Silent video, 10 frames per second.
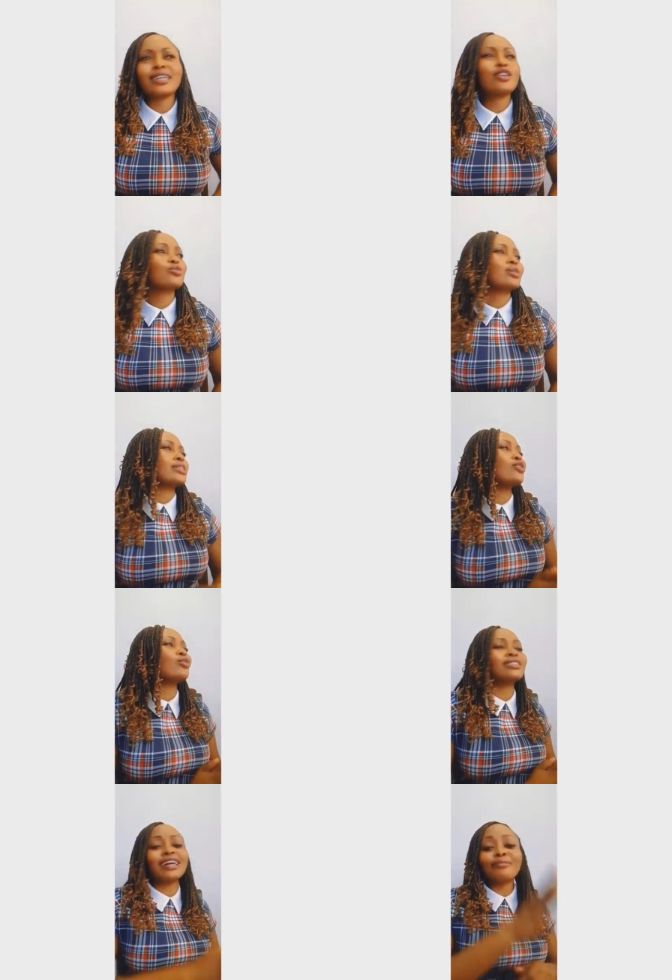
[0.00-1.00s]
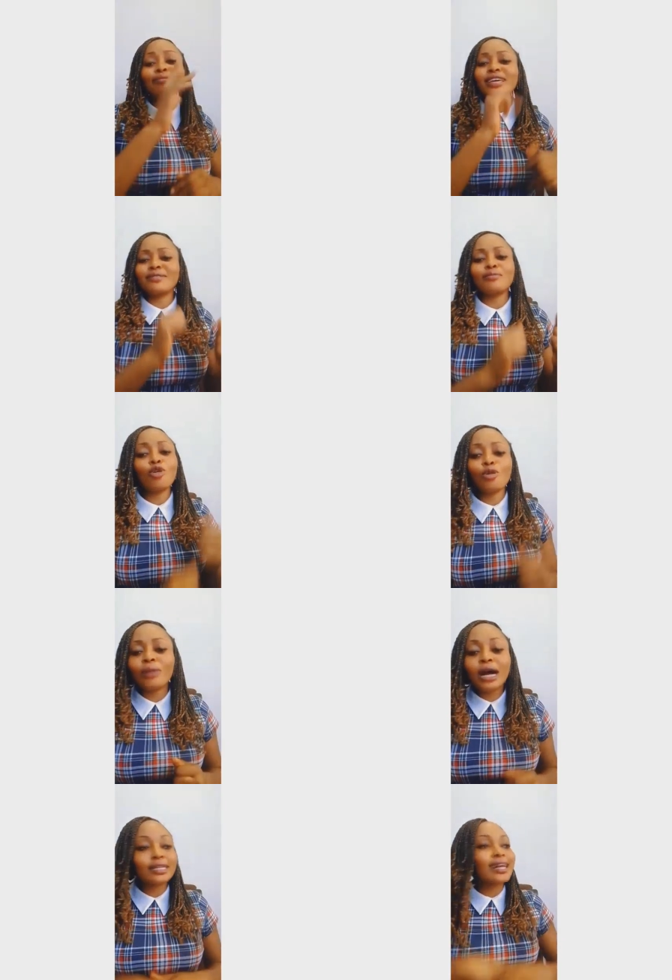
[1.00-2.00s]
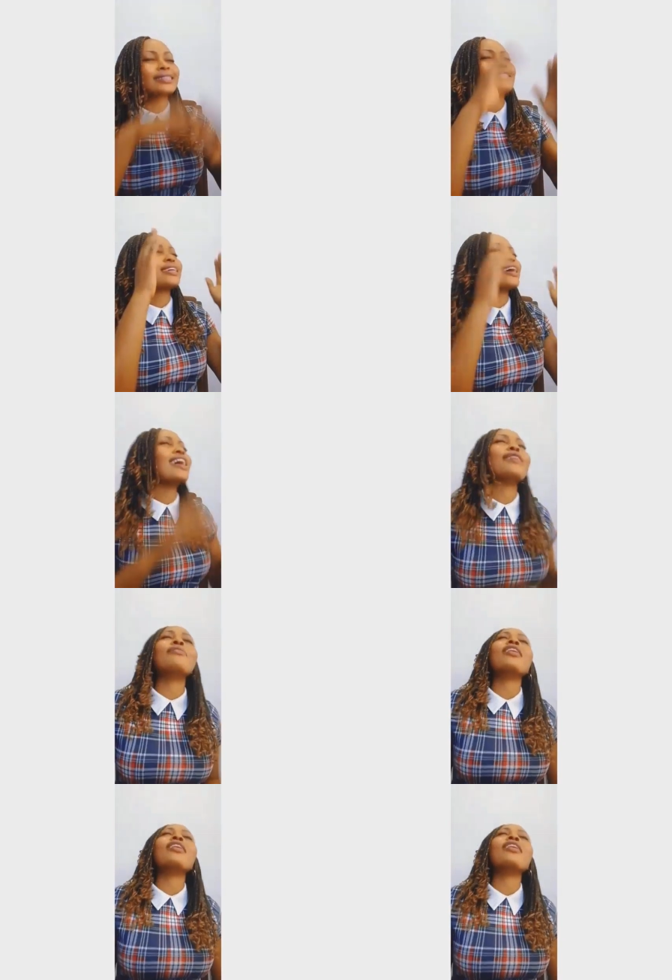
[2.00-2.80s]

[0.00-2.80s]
That was when they got their Homa that time.